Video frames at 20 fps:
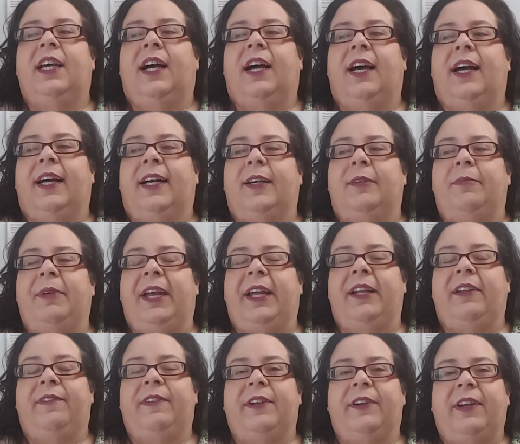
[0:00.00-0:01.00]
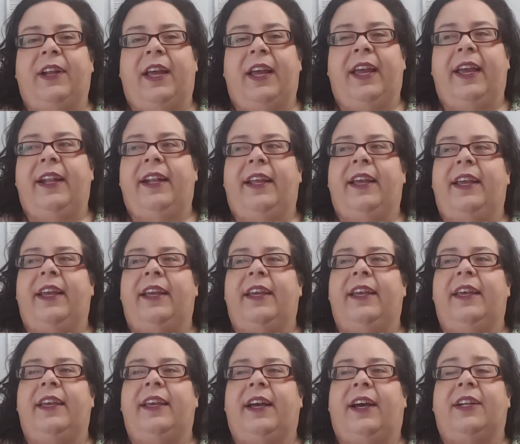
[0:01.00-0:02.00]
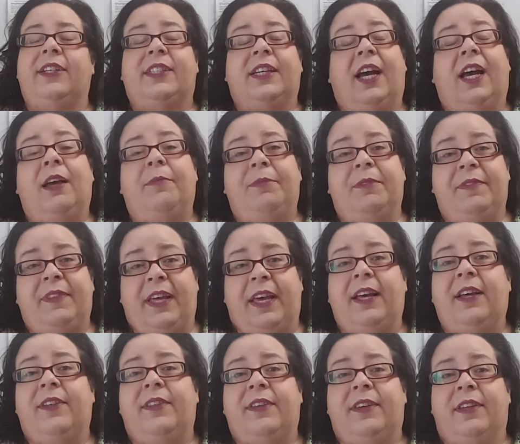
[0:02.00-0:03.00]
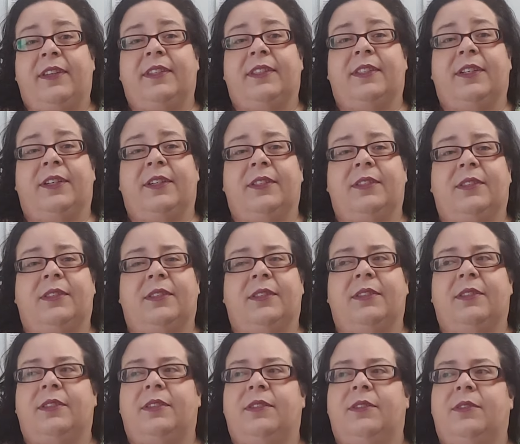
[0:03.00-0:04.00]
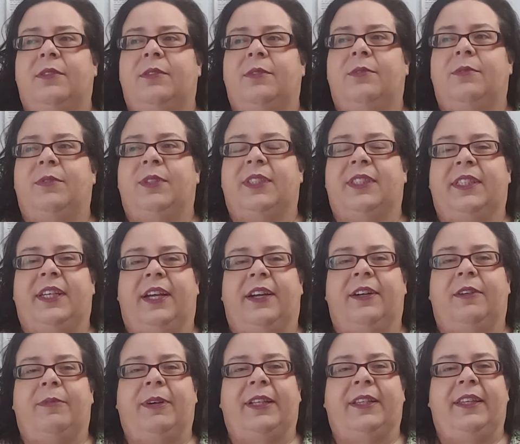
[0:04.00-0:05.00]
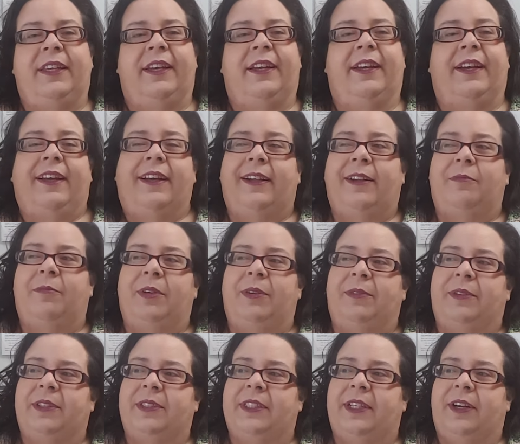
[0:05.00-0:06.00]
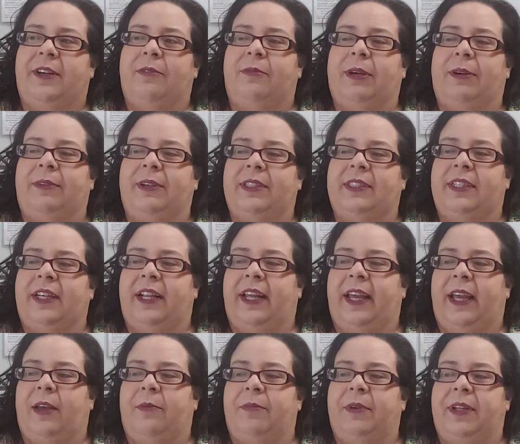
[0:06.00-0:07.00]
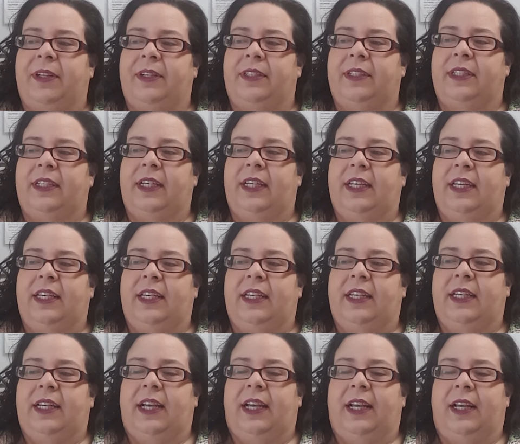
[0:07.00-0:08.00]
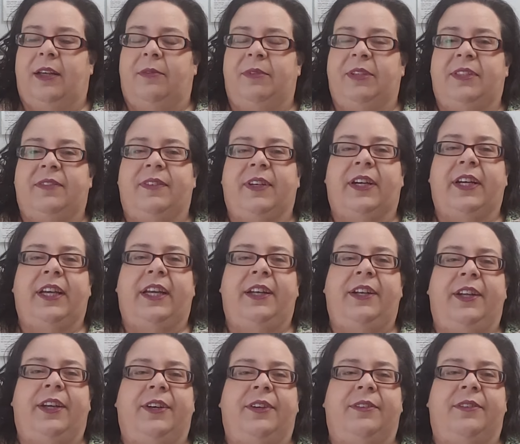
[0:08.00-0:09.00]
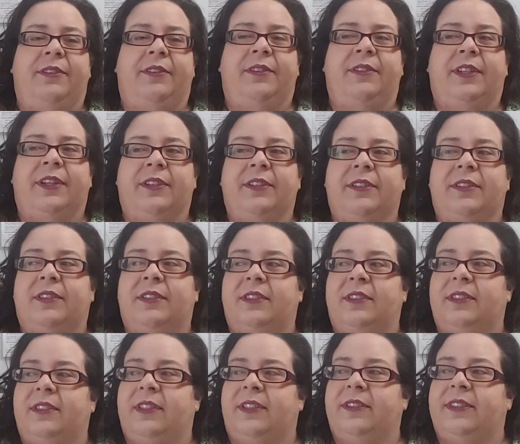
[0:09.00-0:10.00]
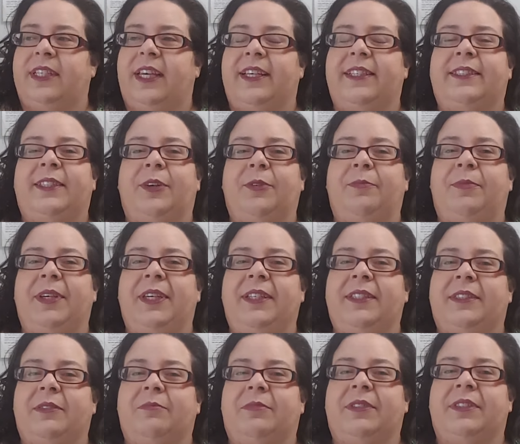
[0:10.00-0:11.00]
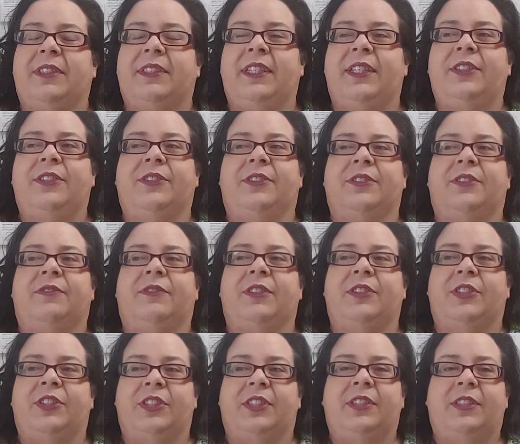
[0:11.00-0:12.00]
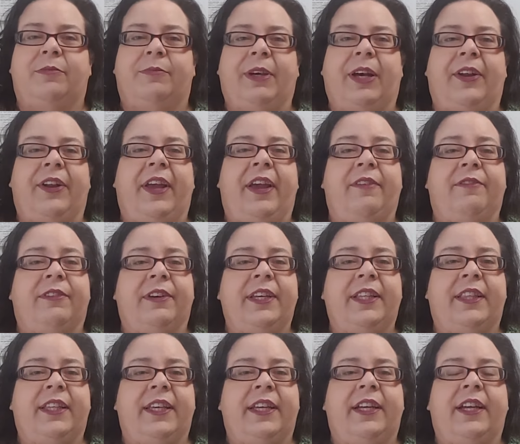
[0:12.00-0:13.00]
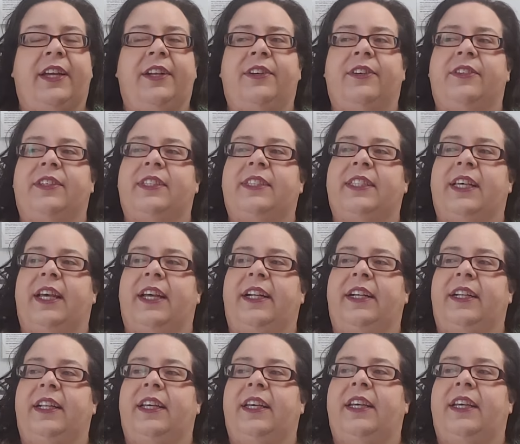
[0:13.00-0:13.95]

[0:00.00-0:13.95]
And if you're not, and on top of the health concerns, we're scared about the economy. We're scared about what's going to happen. It's very unknown. There's SOPs and procedures for just about everything under the sun.